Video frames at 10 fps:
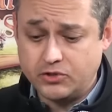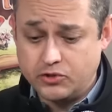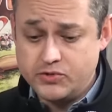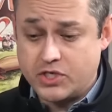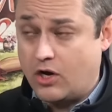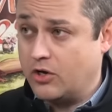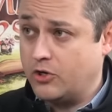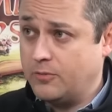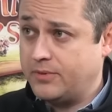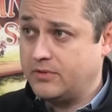lose all
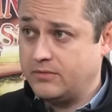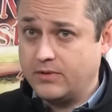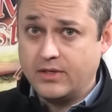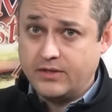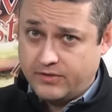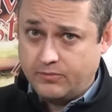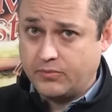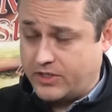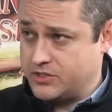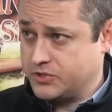hope,
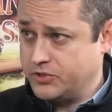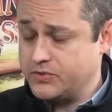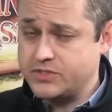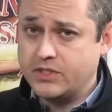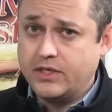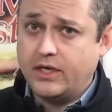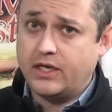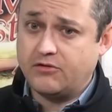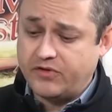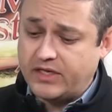players lose.
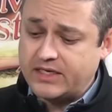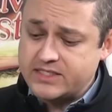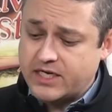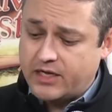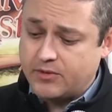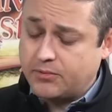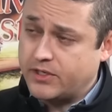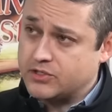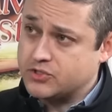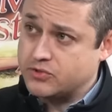And if at any time the
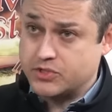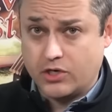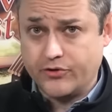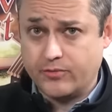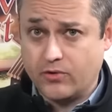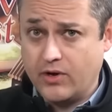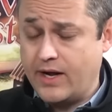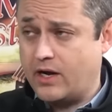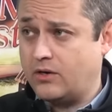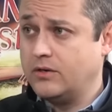players lose all their
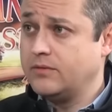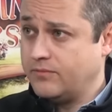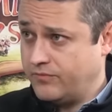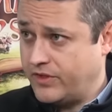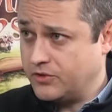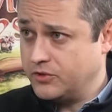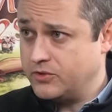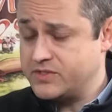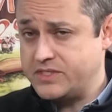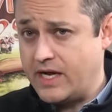morale, they
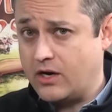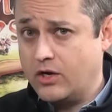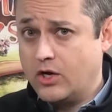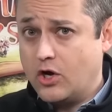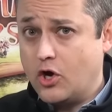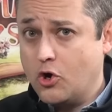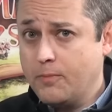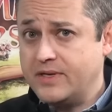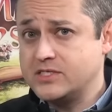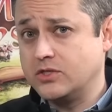lose. Now,
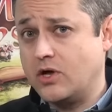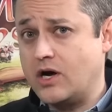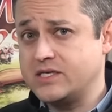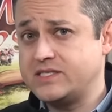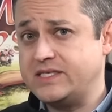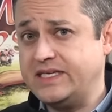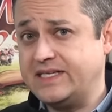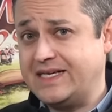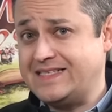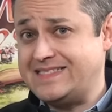hope is lost
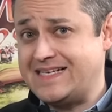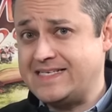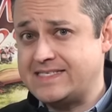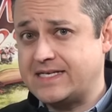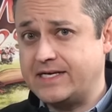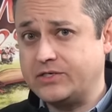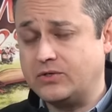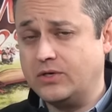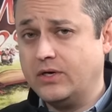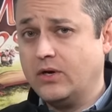in a day
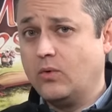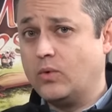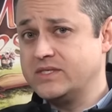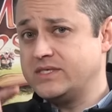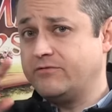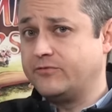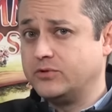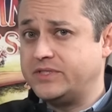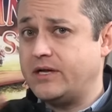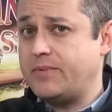cycle. Once a full
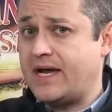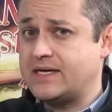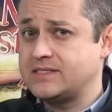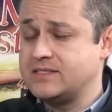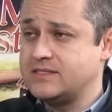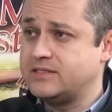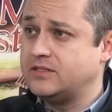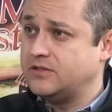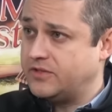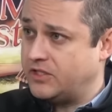day passes,
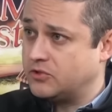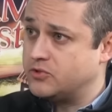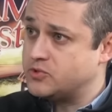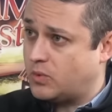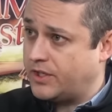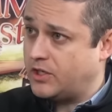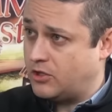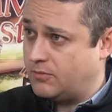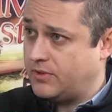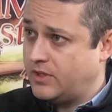they lose one
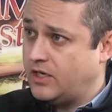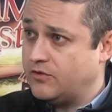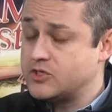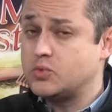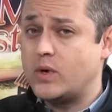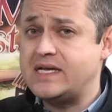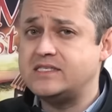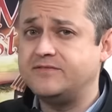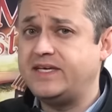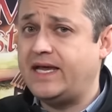hope. Right. And there's
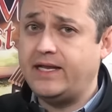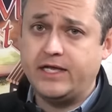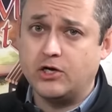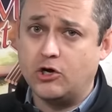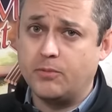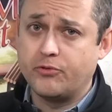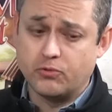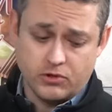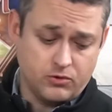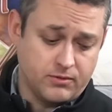ways of gaining hope
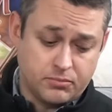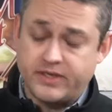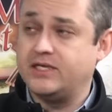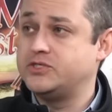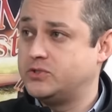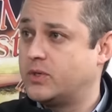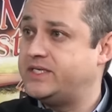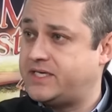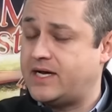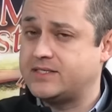through completing story
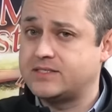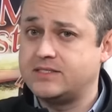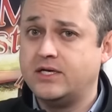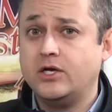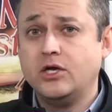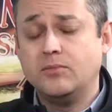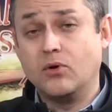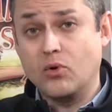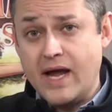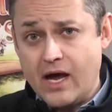tasks.
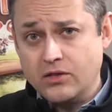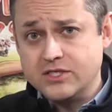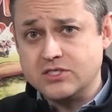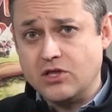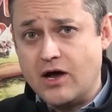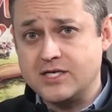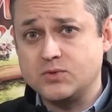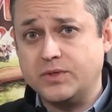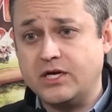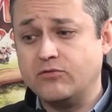Morale is
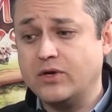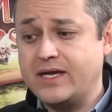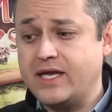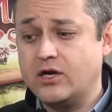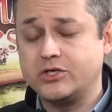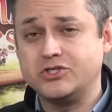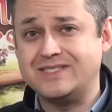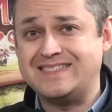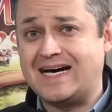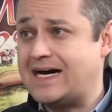lost whenever a character
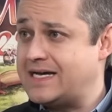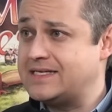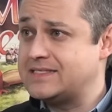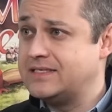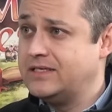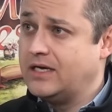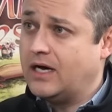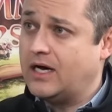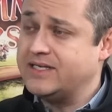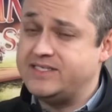dies.
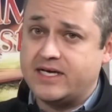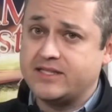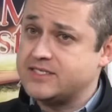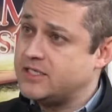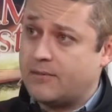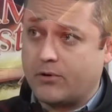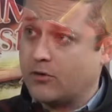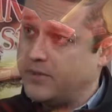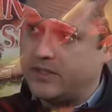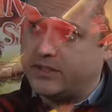Death is not
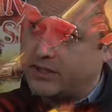permanent